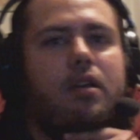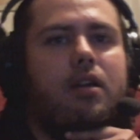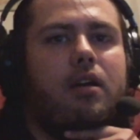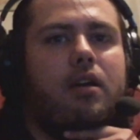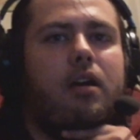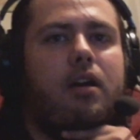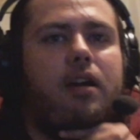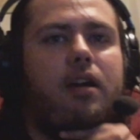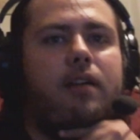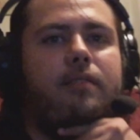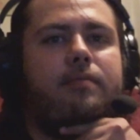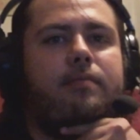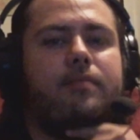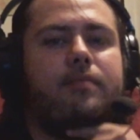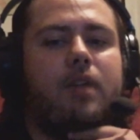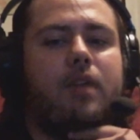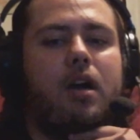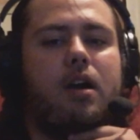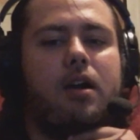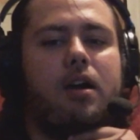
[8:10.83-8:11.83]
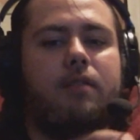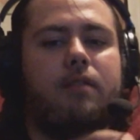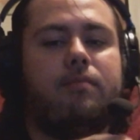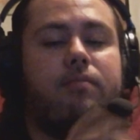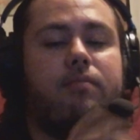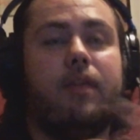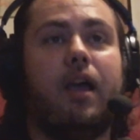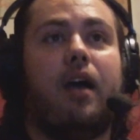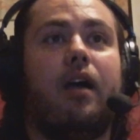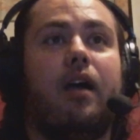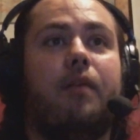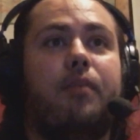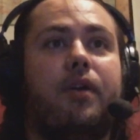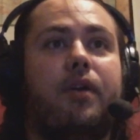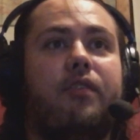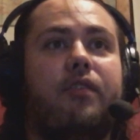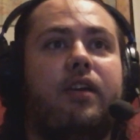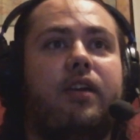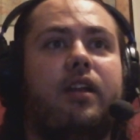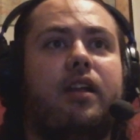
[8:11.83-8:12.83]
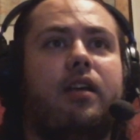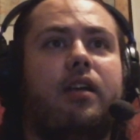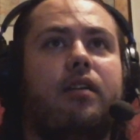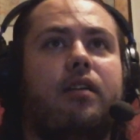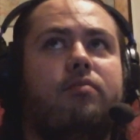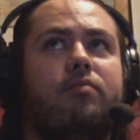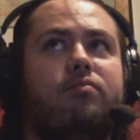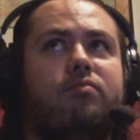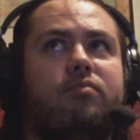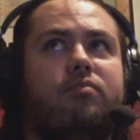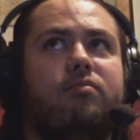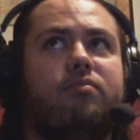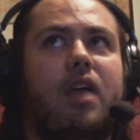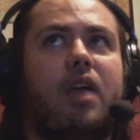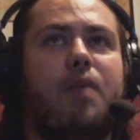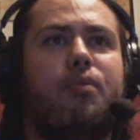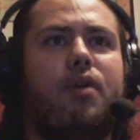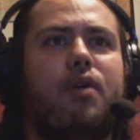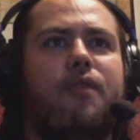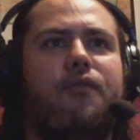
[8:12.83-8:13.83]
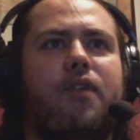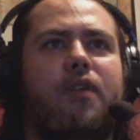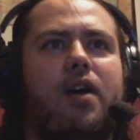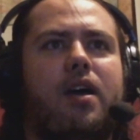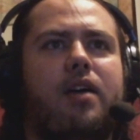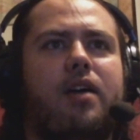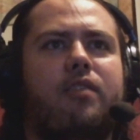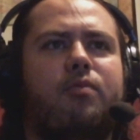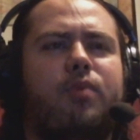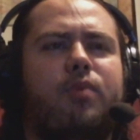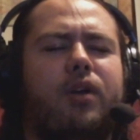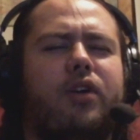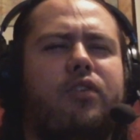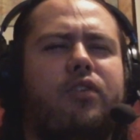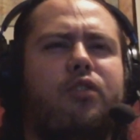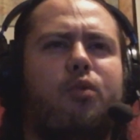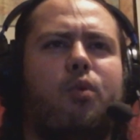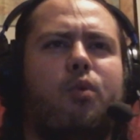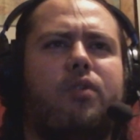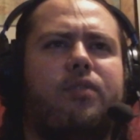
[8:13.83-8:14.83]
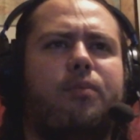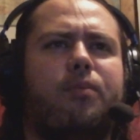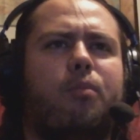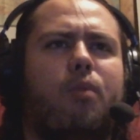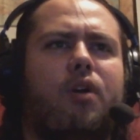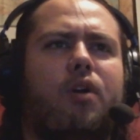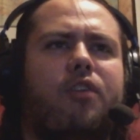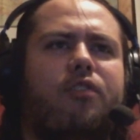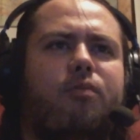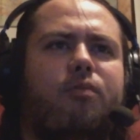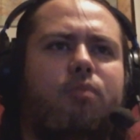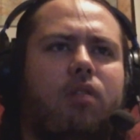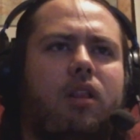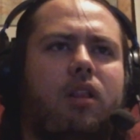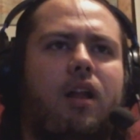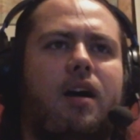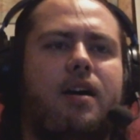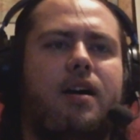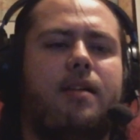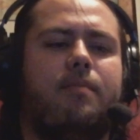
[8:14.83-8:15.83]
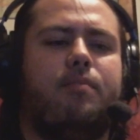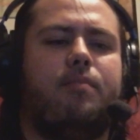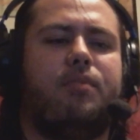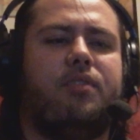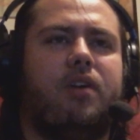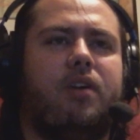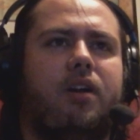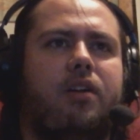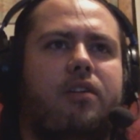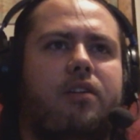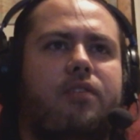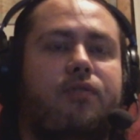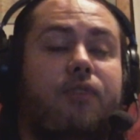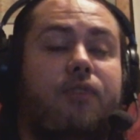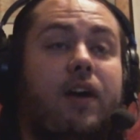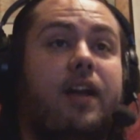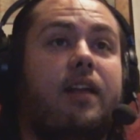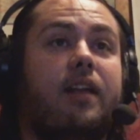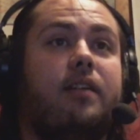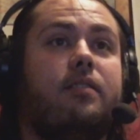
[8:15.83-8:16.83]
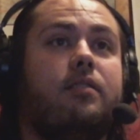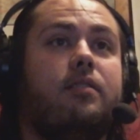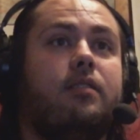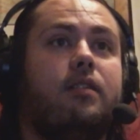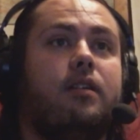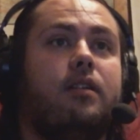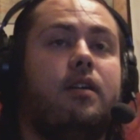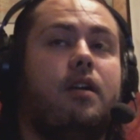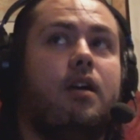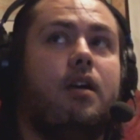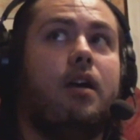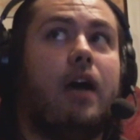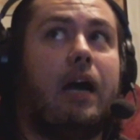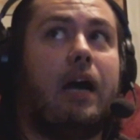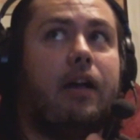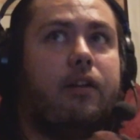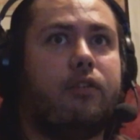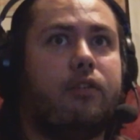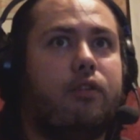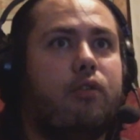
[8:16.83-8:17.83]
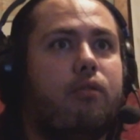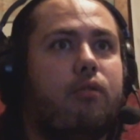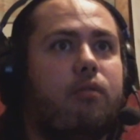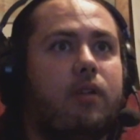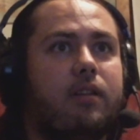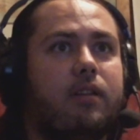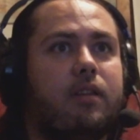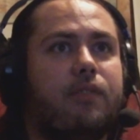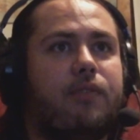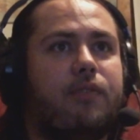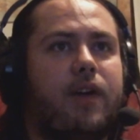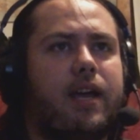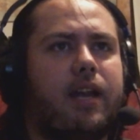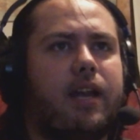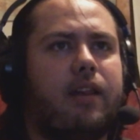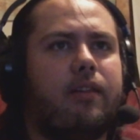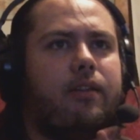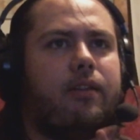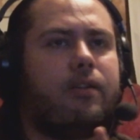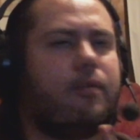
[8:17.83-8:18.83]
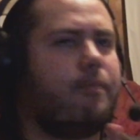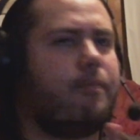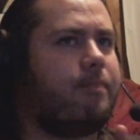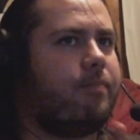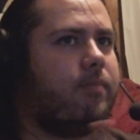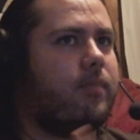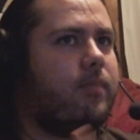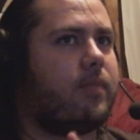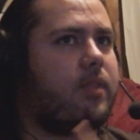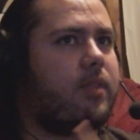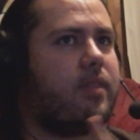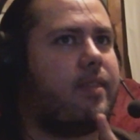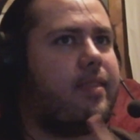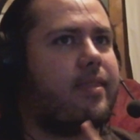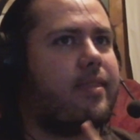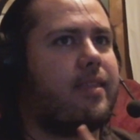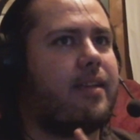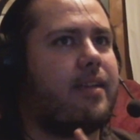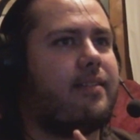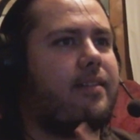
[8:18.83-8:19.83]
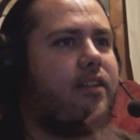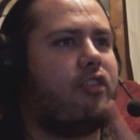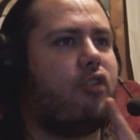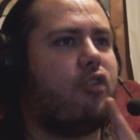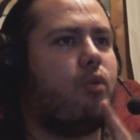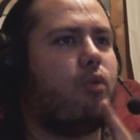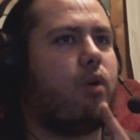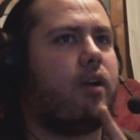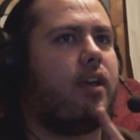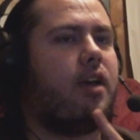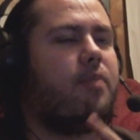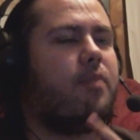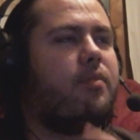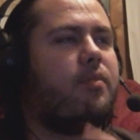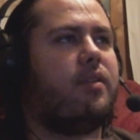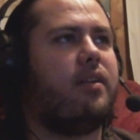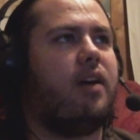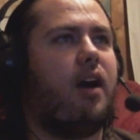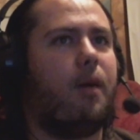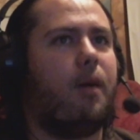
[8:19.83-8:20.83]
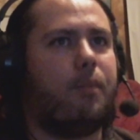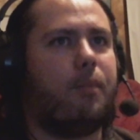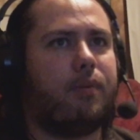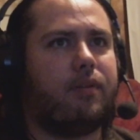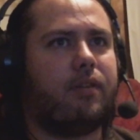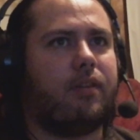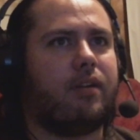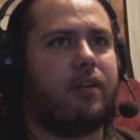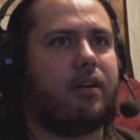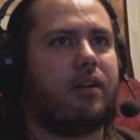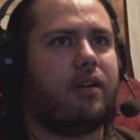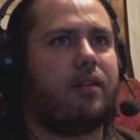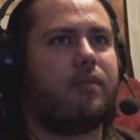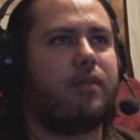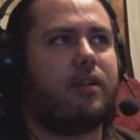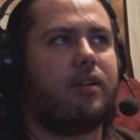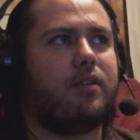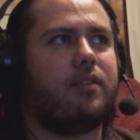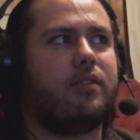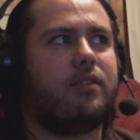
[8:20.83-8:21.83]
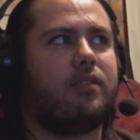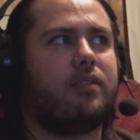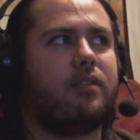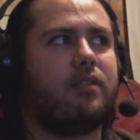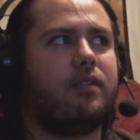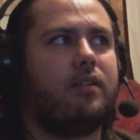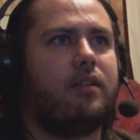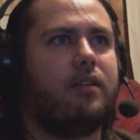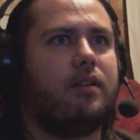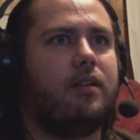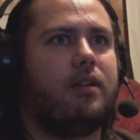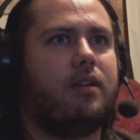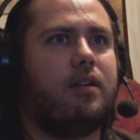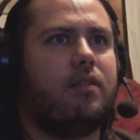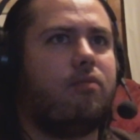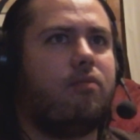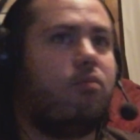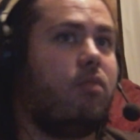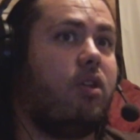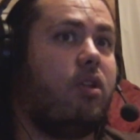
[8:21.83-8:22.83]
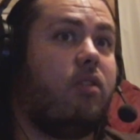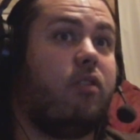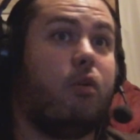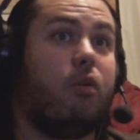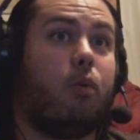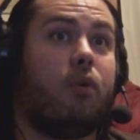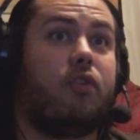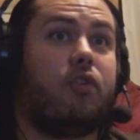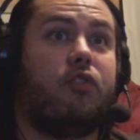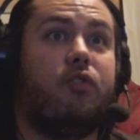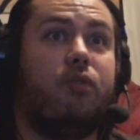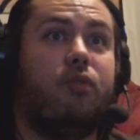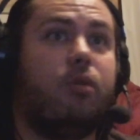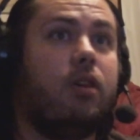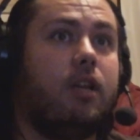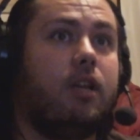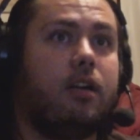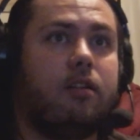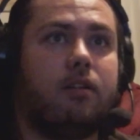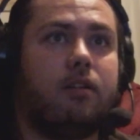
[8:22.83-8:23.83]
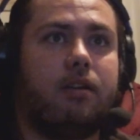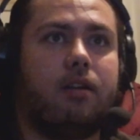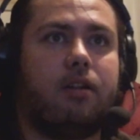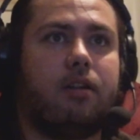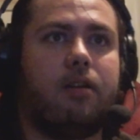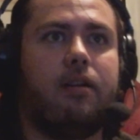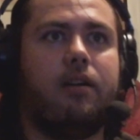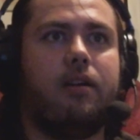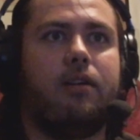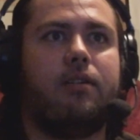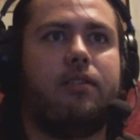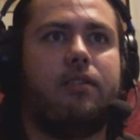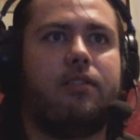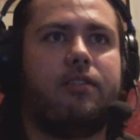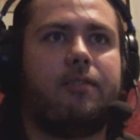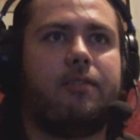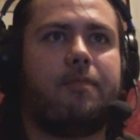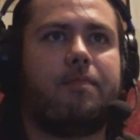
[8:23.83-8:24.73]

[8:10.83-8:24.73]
Alright, yeah, I'm giving it a 8.5 because there wasn't much plot besides fighting. I do like the fighting, though. That's actually what kept it up there, because there was literally nothing else.